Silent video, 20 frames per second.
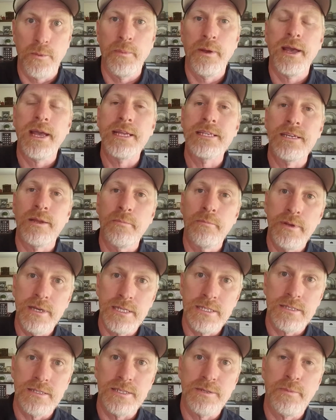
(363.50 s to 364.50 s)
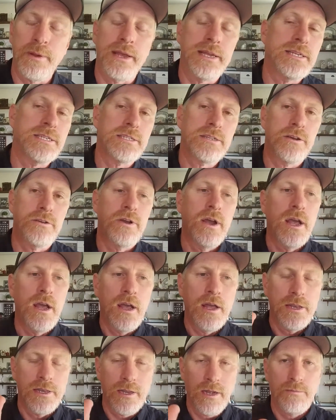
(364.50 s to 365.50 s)
page, a business page. So
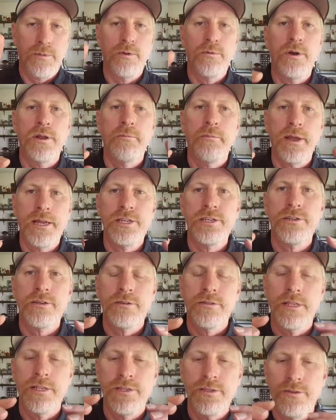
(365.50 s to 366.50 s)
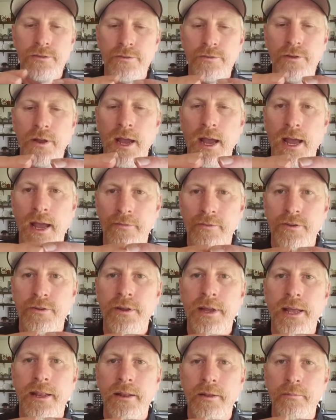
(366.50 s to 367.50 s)
number 1, make sure that you have
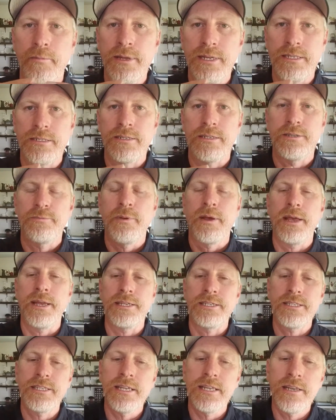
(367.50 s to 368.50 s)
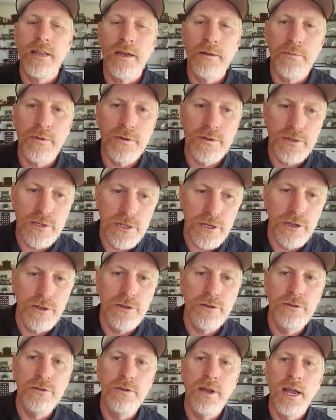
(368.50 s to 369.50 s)
created a business page. Then number
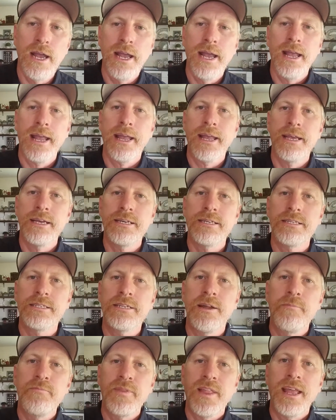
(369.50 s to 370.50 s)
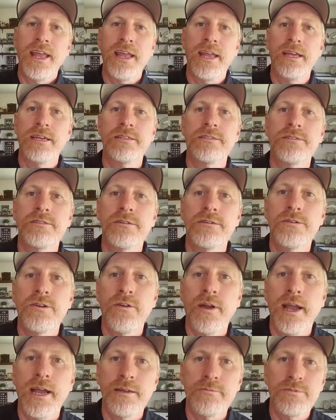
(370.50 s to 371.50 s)
2 is
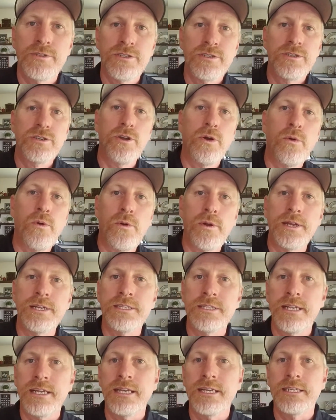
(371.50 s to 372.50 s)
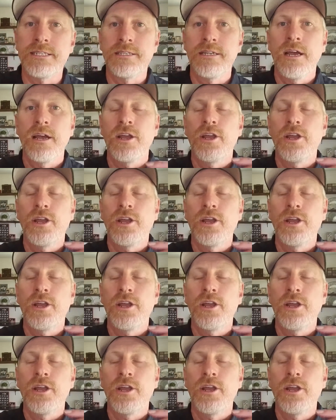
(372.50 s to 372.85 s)
Instagram stories is